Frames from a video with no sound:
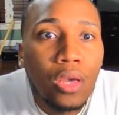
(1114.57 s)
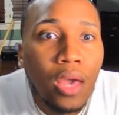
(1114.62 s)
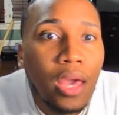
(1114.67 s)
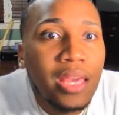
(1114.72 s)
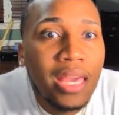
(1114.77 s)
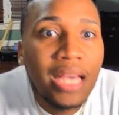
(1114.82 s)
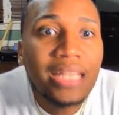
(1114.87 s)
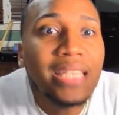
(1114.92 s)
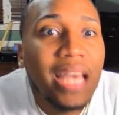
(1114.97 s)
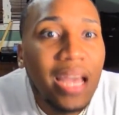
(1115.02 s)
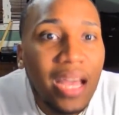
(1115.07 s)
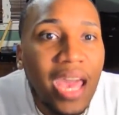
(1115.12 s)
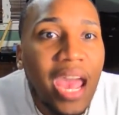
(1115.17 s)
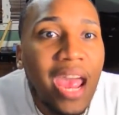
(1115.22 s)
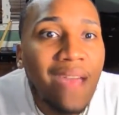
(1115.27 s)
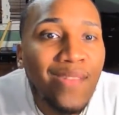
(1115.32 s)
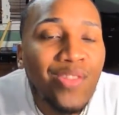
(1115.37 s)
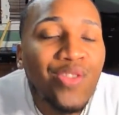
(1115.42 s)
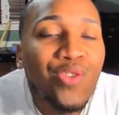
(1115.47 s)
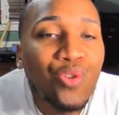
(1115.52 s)
Yes, I
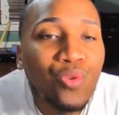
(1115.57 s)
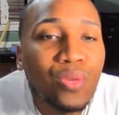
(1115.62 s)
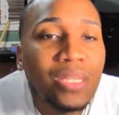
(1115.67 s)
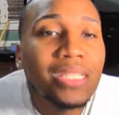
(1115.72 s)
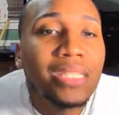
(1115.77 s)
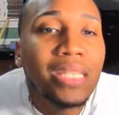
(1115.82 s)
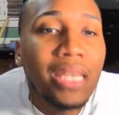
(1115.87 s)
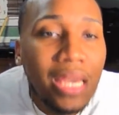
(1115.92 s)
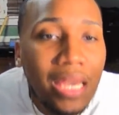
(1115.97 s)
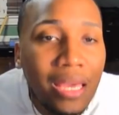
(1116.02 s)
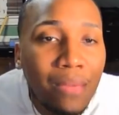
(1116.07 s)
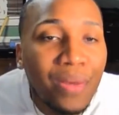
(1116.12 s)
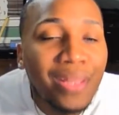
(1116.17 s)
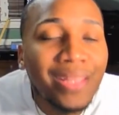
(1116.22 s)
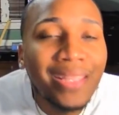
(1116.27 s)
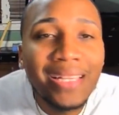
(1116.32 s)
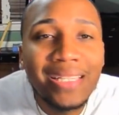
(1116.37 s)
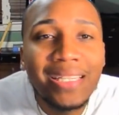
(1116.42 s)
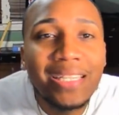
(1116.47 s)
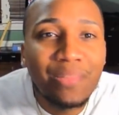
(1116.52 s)
gave it to you to sing,
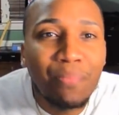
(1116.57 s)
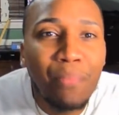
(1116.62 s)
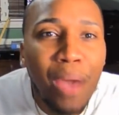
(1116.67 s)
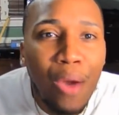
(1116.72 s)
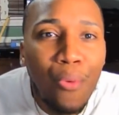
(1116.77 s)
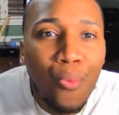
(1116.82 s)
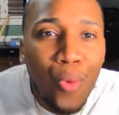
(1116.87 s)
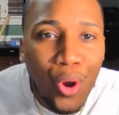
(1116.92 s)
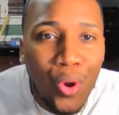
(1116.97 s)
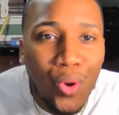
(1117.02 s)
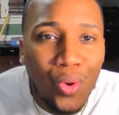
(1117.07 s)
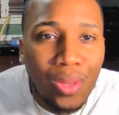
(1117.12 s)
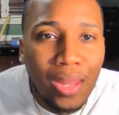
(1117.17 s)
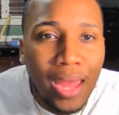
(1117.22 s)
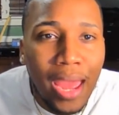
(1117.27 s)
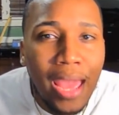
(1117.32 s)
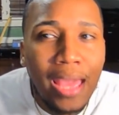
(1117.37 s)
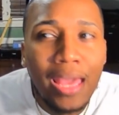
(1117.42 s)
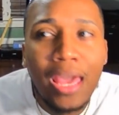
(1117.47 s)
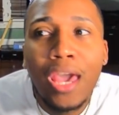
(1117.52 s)
but this is my work.
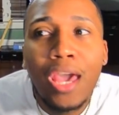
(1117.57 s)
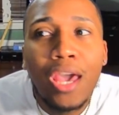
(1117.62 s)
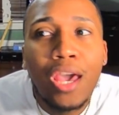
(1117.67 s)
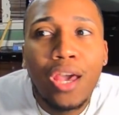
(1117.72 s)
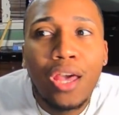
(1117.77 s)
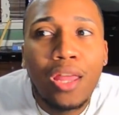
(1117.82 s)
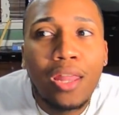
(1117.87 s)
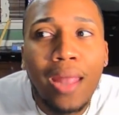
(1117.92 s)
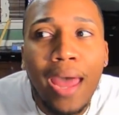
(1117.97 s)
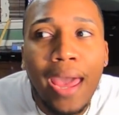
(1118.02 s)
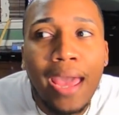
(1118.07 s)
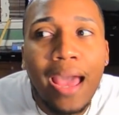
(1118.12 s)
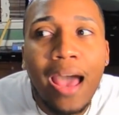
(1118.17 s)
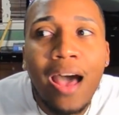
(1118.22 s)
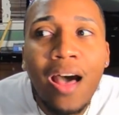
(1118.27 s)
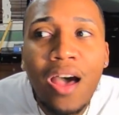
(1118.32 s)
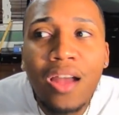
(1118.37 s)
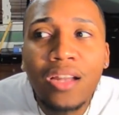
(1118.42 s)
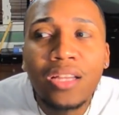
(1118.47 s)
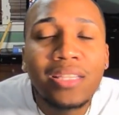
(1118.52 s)
Like, like
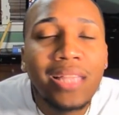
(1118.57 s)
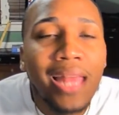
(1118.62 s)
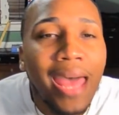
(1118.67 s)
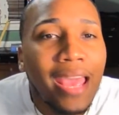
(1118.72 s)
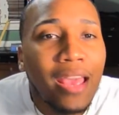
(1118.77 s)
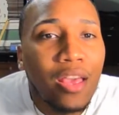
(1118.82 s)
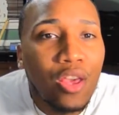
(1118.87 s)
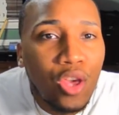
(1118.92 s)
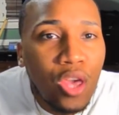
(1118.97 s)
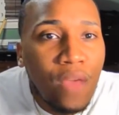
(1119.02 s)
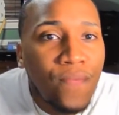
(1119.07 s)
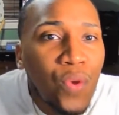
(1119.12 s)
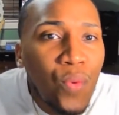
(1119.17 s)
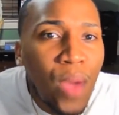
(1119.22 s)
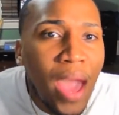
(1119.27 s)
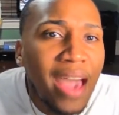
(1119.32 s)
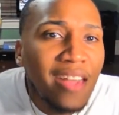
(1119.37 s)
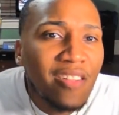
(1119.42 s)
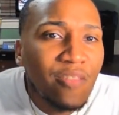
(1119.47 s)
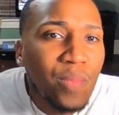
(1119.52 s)
I understand. Like if you
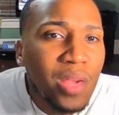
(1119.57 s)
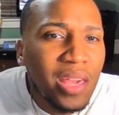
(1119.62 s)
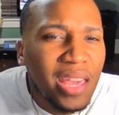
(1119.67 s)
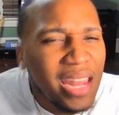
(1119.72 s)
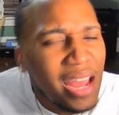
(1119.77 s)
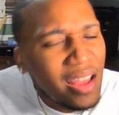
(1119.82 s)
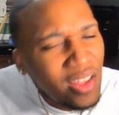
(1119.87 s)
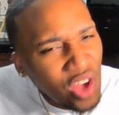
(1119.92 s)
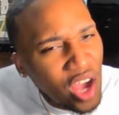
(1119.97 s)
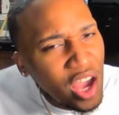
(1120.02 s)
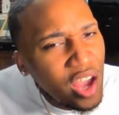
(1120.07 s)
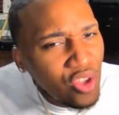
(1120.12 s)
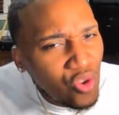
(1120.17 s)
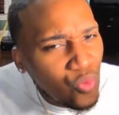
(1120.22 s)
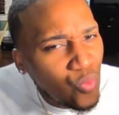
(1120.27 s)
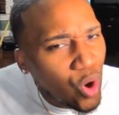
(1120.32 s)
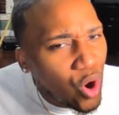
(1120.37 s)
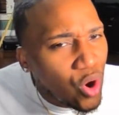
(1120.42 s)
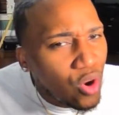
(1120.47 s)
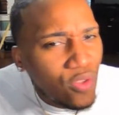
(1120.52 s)
ask me, can I change a
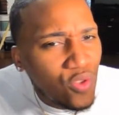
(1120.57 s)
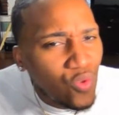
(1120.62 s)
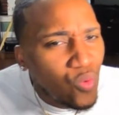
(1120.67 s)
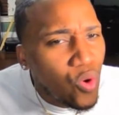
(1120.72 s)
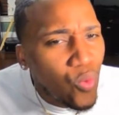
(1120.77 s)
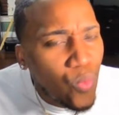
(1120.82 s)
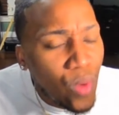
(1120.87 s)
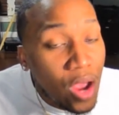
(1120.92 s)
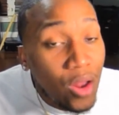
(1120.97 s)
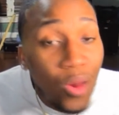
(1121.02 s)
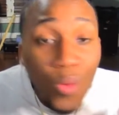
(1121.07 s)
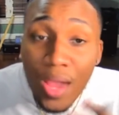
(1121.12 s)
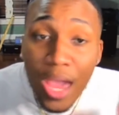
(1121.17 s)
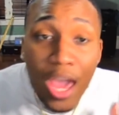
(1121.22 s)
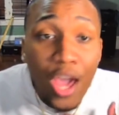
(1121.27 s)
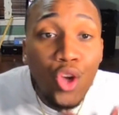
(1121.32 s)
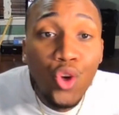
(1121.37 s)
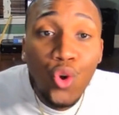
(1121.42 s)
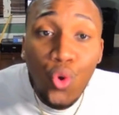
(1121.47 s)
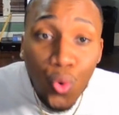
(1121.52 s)
word or two around?
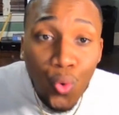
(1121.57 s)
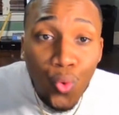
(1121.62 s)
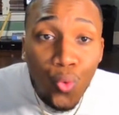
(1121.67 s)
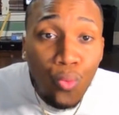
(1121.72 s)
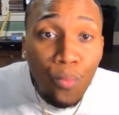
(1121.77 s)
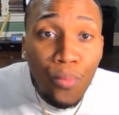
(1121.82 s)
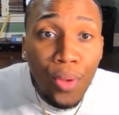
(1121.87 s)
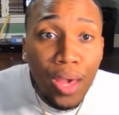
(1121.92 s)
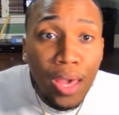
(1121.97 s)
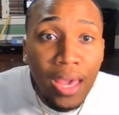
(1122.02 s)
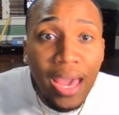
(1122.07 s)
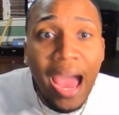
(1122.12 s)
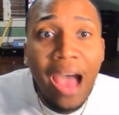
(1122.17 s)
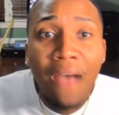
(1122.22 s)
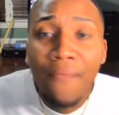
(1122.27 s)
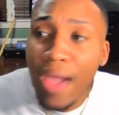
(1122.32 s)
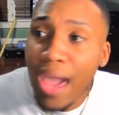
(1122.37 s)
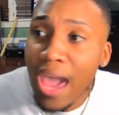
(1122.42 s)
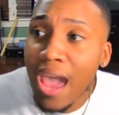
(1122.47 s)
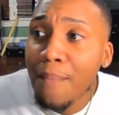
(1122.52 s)
Okay, cool. But
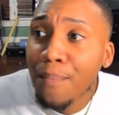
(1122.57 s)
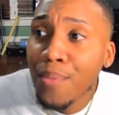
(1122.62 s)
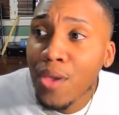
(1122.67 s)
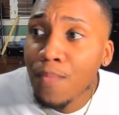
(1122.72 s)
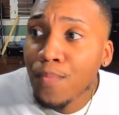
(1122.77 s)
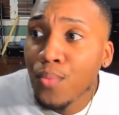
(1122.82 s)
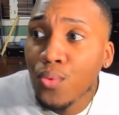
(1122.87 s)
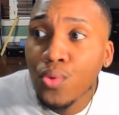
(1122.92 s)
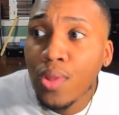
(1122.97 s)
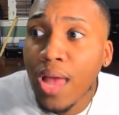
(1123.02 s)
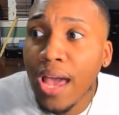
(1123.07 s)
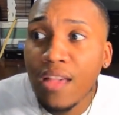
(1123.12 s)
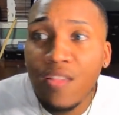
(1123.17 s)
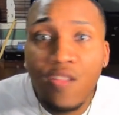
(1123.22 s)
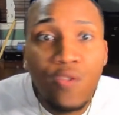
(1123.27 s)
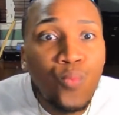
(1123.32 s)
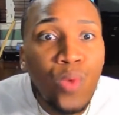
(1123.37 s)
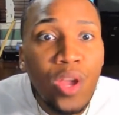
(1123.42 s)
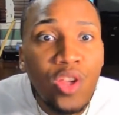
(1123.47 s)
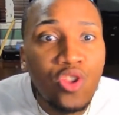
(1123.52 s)
I've had people like
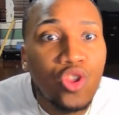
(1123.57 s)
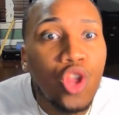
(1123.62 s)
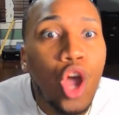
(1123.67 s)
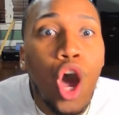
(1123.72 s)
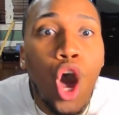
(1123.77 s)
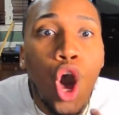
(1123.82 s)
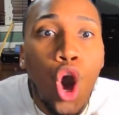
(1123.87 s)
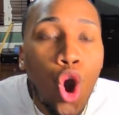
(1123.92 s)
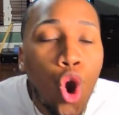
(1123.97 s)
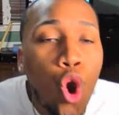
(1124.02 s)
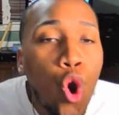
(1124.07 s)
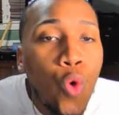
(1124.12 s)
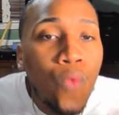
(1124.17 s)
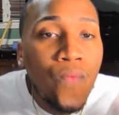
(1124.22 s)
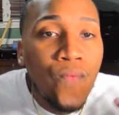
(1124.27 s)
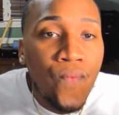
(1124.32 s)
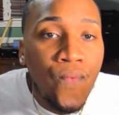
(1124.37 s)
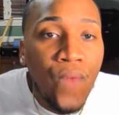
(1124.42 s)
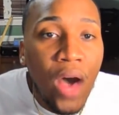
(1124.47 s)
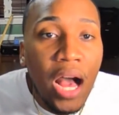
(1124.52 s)
switch the
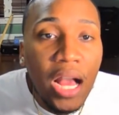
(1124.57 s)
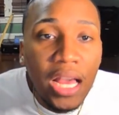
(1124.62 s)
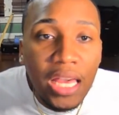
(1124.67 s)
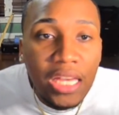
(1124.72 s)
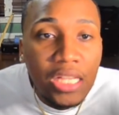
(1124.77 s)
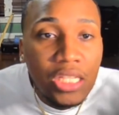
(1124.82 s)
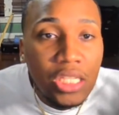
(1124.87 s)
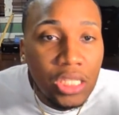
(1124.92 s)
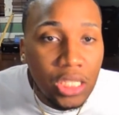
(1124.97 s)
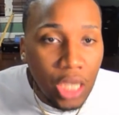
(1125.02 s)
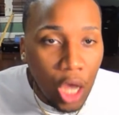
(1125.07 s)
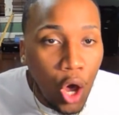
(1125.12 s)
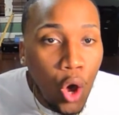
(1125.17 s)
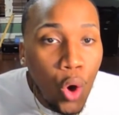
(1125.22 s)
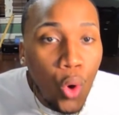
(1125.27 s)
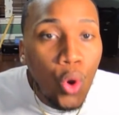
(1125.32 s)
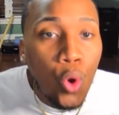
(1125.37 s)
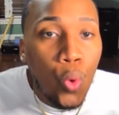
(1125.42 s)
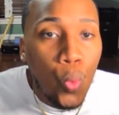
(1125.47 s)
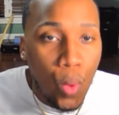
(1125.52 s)
whole fucking
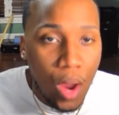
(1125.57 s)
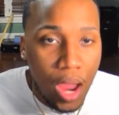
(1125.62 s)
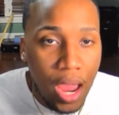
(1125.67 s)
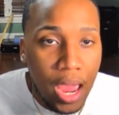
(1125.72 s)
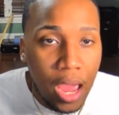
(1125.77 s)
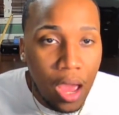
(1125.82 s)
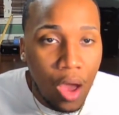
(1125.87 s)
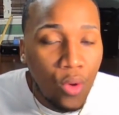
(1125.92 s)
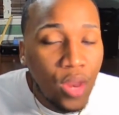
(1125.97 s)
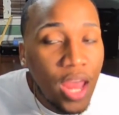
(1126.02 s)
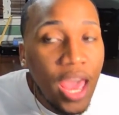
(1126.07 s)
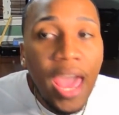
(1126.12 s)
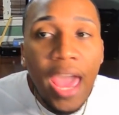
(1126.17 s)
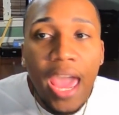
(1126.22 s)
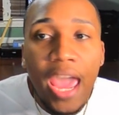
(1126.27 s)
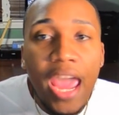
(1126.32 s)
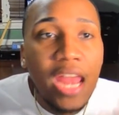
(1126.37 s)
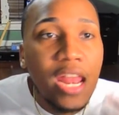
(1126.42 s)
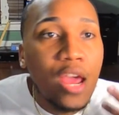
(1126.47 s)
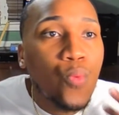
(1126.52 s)
song around,
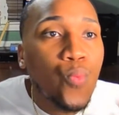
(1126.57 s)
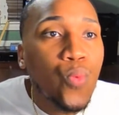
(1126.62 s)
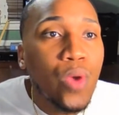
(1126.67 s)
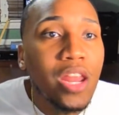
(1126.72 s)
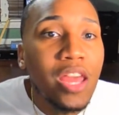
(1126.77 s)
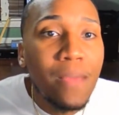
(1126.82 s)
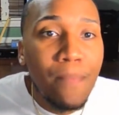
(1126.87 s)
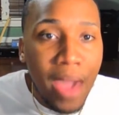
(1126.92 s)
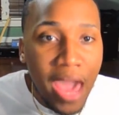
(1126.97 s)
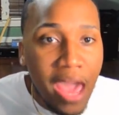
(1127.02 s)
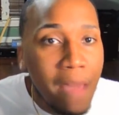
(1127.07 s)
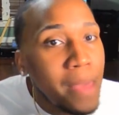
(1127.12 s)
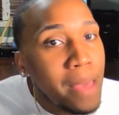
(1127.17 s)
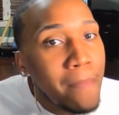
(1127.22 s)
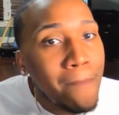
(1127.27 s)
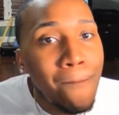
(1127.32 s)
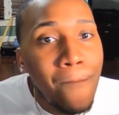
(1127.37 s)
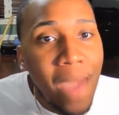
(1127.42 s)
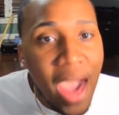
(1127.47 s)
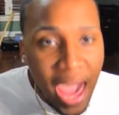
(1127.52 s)
and it really made me
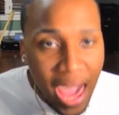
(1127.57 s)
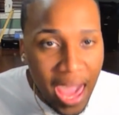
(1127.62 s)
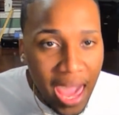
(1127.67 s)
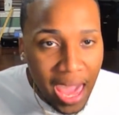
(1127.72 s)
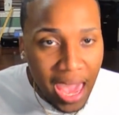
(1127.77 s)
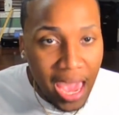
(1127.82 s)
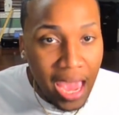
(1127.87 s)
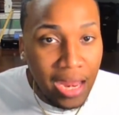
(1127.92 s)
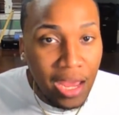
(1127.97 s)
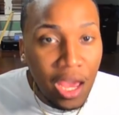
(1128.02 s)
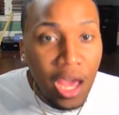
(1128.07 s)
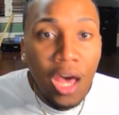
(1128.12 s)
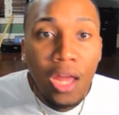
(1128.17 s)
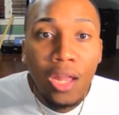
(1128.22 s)
mad.